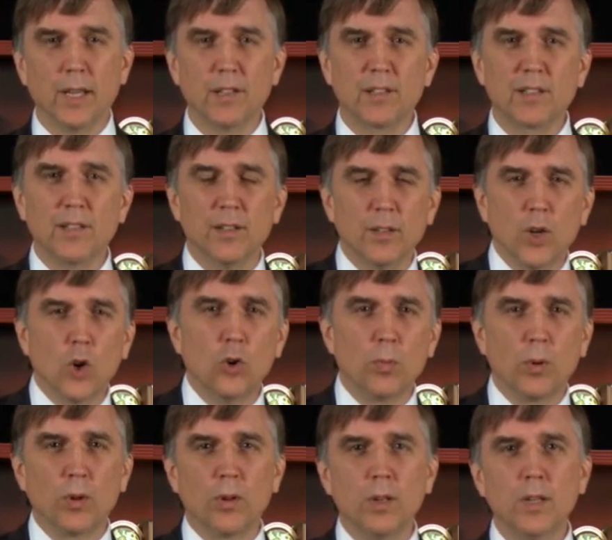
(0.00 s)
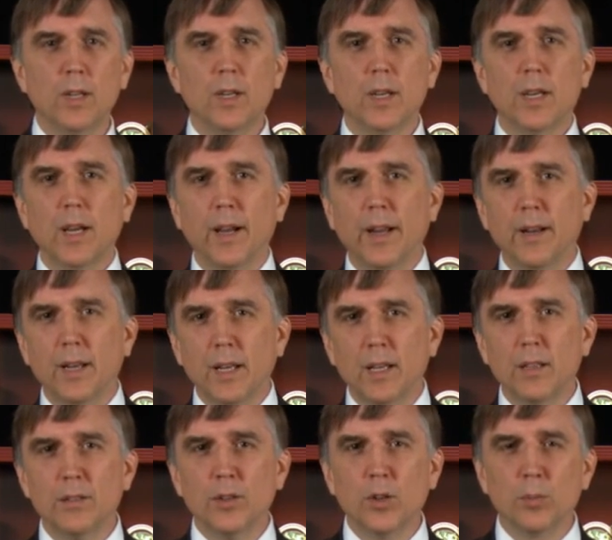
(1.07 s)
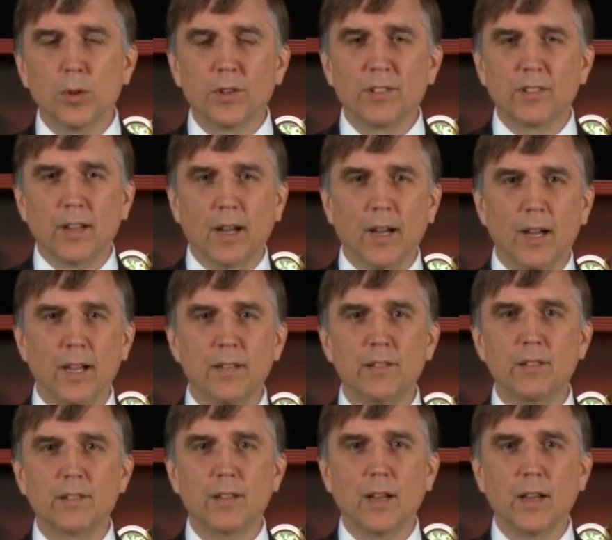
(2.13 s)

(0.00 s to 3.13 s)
It's the noble and ignoble sides,